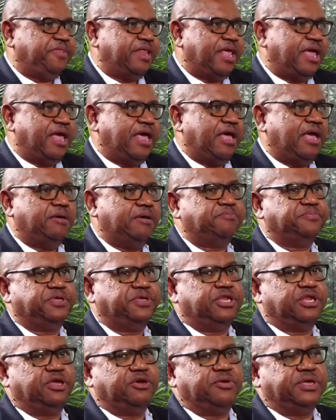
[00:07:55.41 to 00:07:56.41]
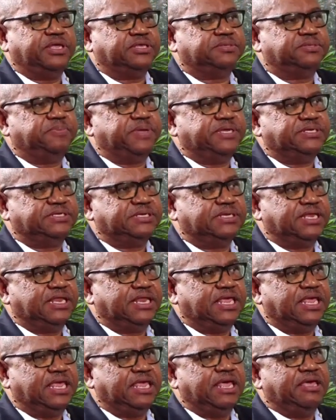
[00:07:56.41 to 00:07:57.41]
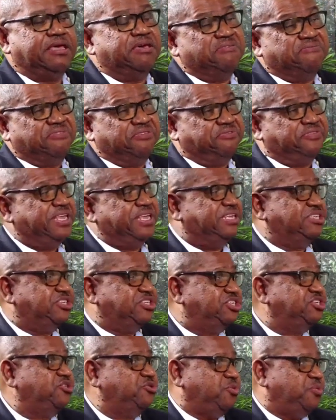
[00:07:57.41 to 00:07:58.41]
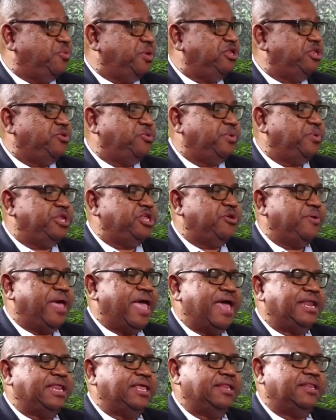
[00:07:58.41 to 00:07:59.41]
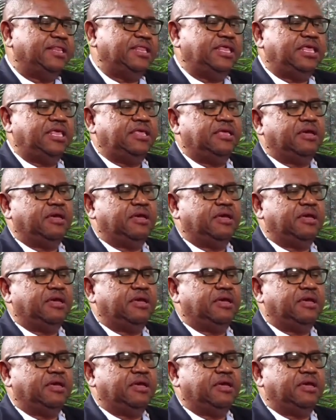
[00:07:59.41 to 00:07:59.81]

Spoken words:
It's basically 15-2 when you add in the